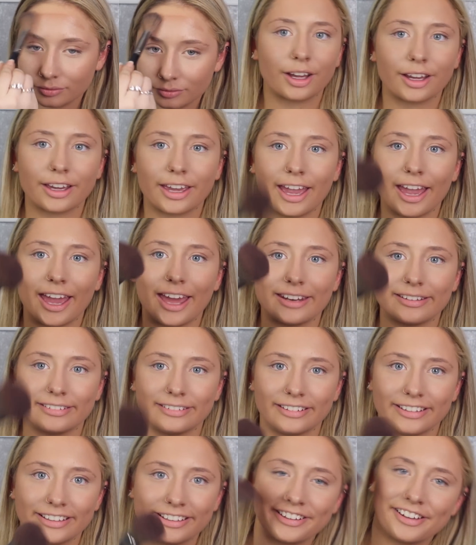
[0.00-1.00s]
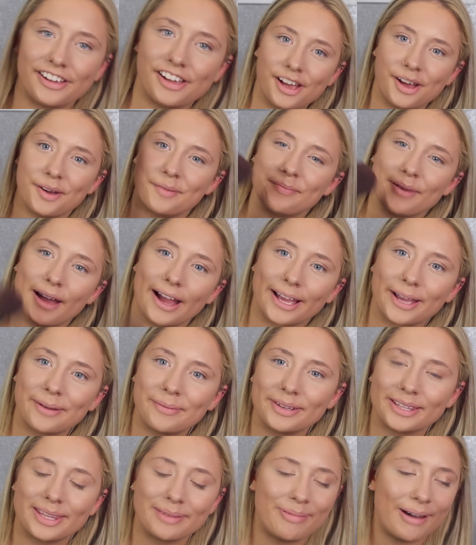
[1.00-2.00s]
Again, I'm back in
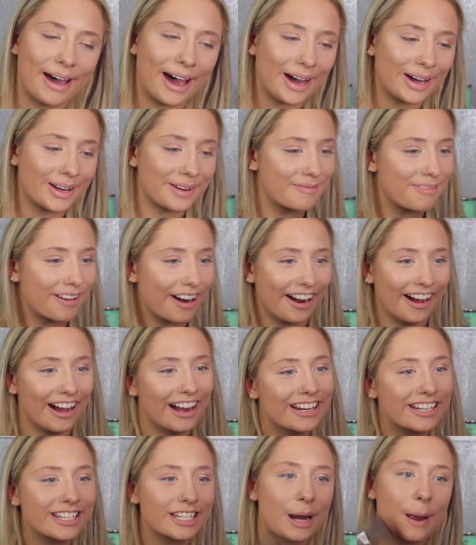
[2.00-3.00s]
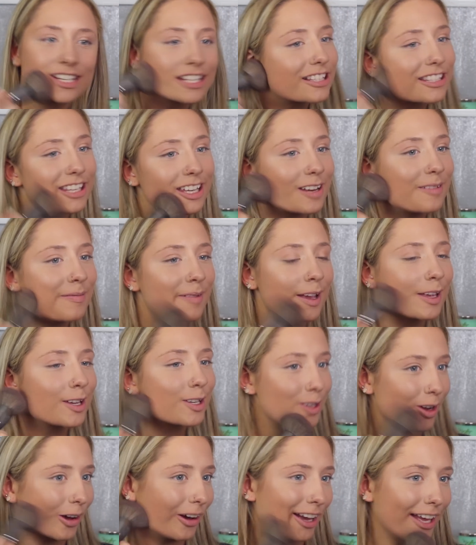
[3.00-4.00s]
with the powder brush. Just gonna make
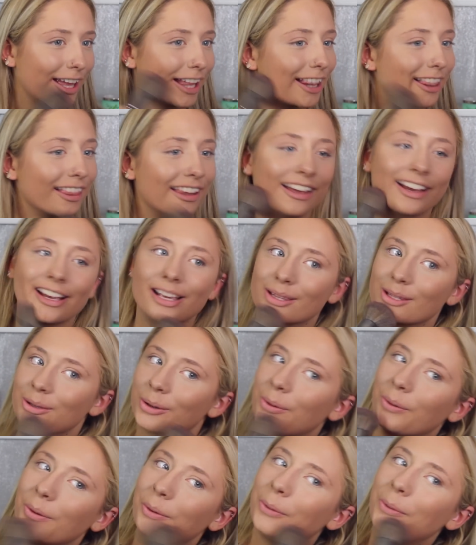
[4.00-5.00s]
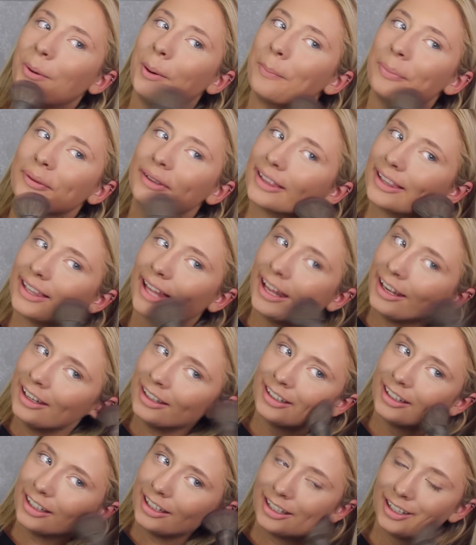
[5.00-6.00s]
sure it looks all
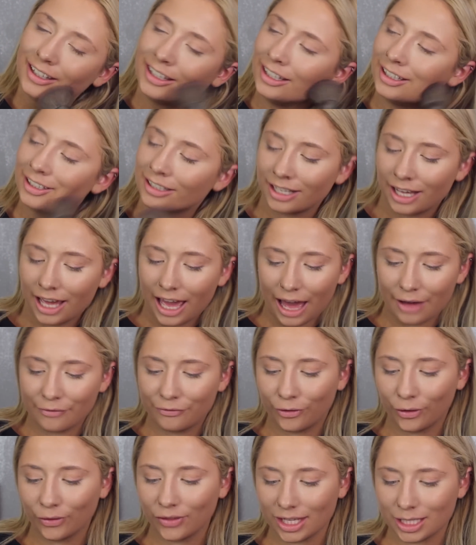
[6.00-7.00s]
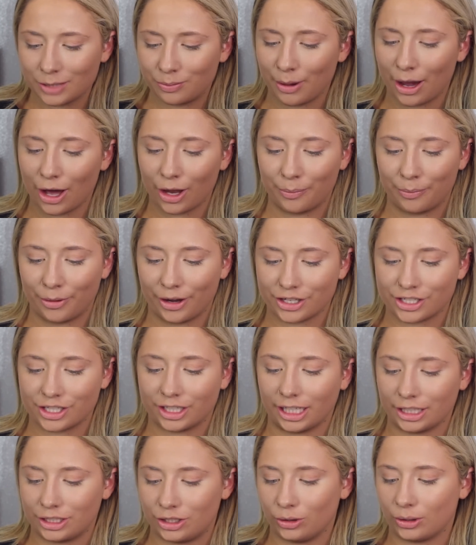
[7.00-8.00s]
blended. And for this powder brush, in
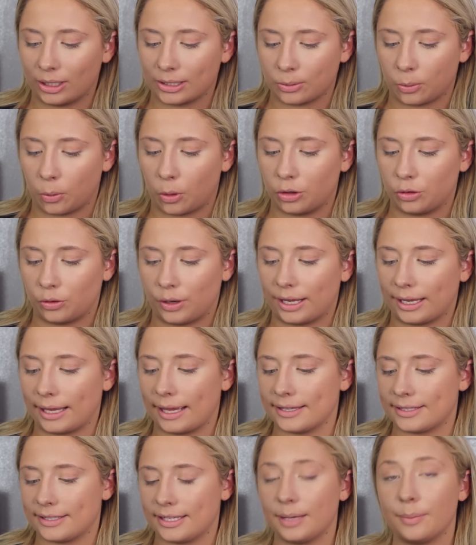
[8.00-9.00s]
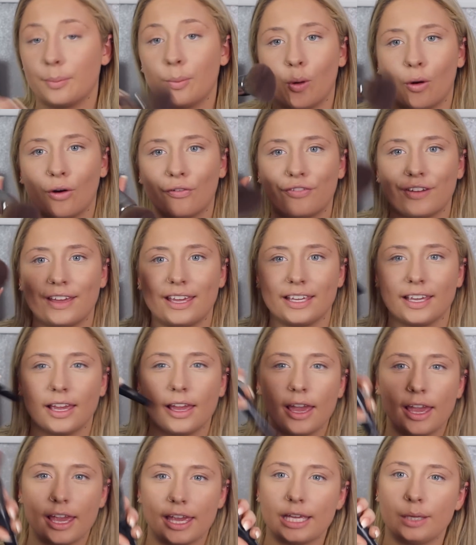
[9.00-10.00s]
case you guys are wondering, it's the Morphe
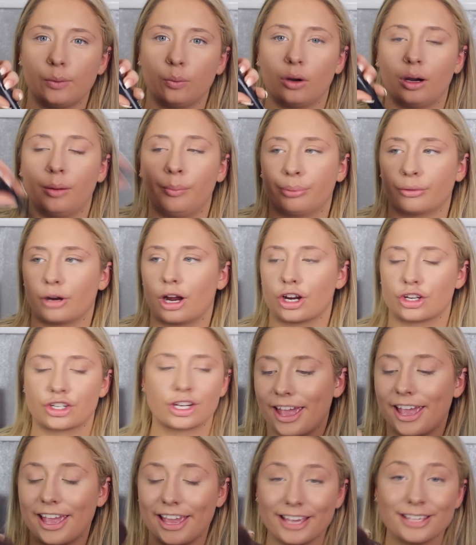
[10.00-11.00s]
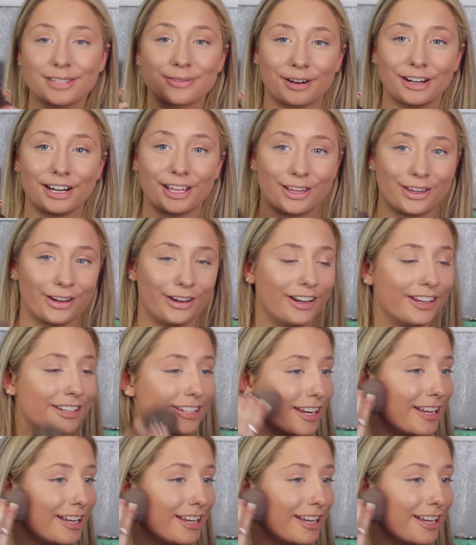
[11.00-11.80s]
E1 brush. It is really good.